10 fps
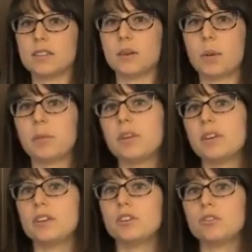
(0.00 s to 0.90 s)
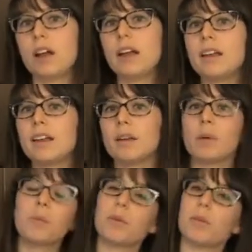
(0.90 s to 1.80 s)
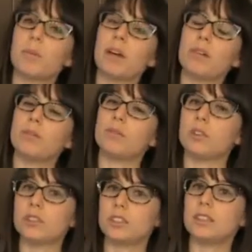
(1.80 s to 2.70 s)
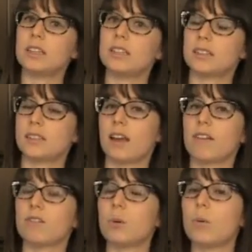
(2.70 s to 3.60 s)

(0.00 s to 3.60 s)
So I'm gonna try and come up with my own version that doesn't have